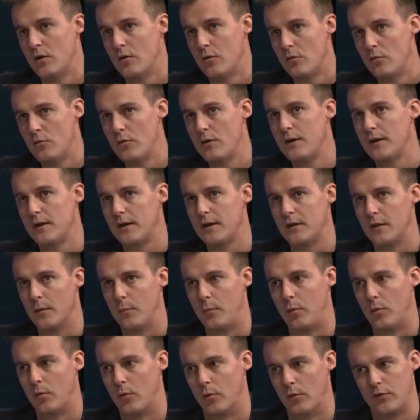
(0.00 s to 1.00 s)
really the
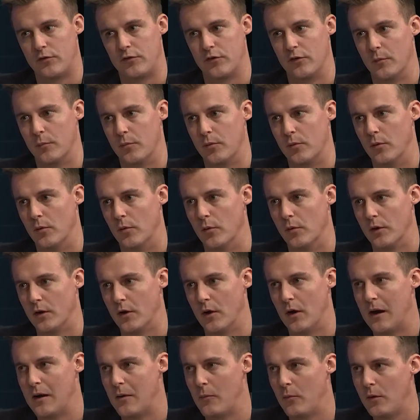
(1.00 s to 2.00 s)
poorest of the poor. You
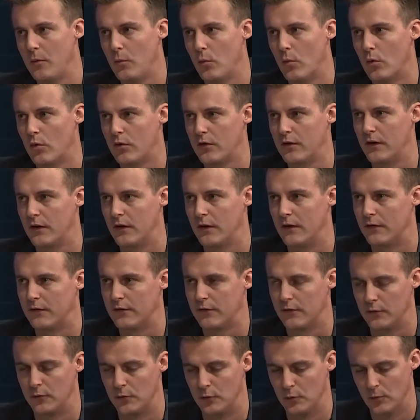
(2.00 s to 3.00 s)
know, I, we walked
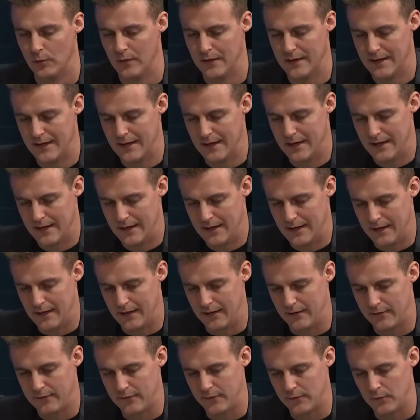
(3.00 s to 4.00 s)
into,
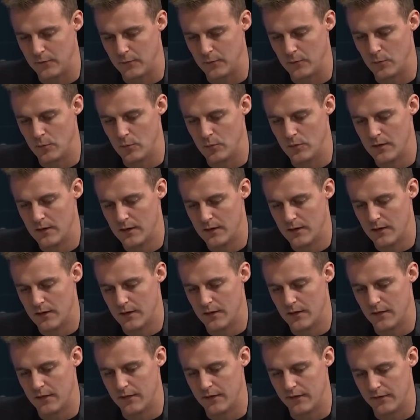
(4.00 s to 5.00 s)
into
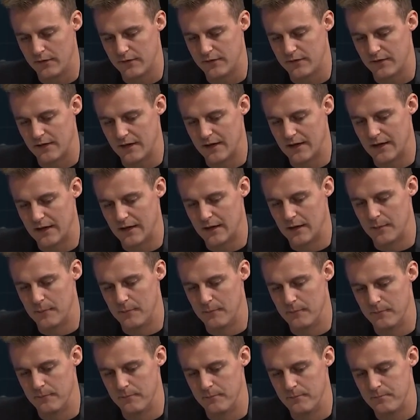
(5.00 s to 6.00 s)
this
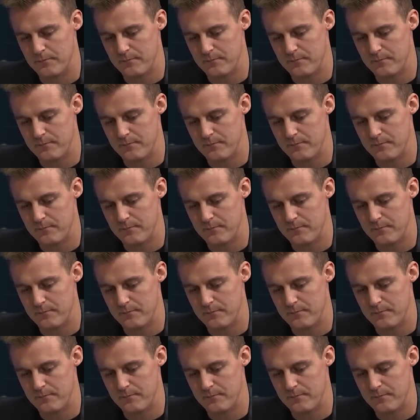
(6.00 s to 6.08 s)
um,